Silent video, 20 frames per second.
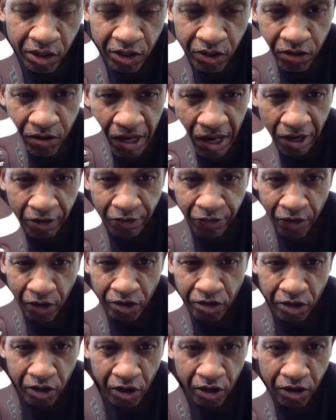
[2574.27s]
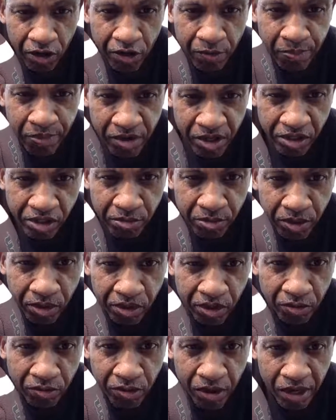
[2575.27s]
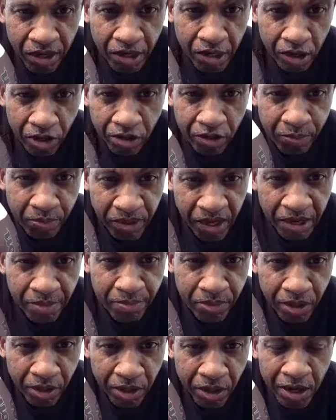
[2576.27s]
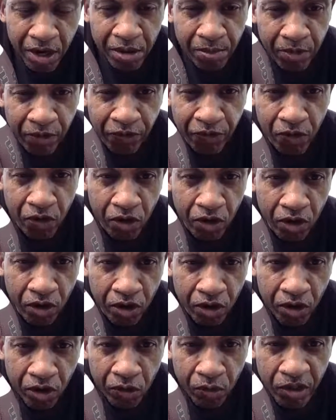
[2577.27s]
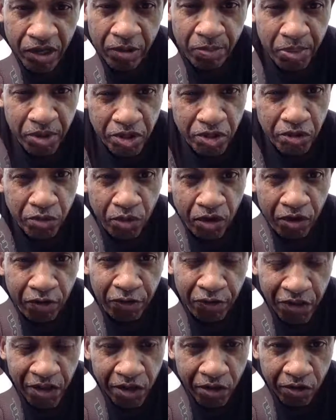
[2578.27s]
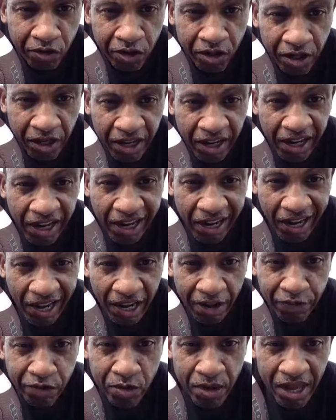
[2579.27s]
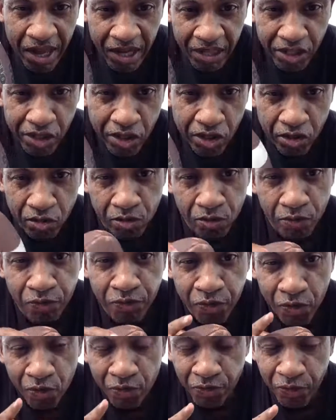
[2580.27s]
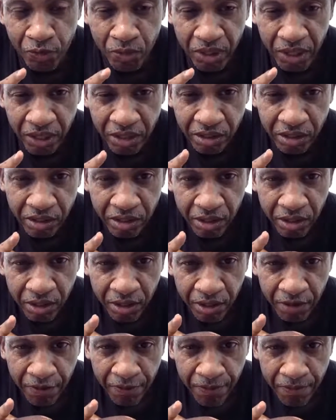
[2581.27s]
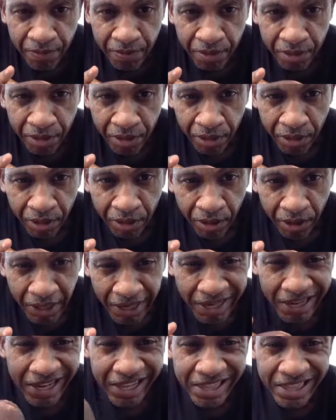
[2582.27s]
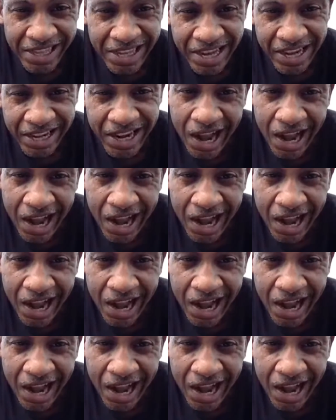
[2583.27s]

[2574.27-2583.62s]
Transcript: You gotta first learn the principles and learn the playbook before we could put you on the field and have you execute fruitfulness in the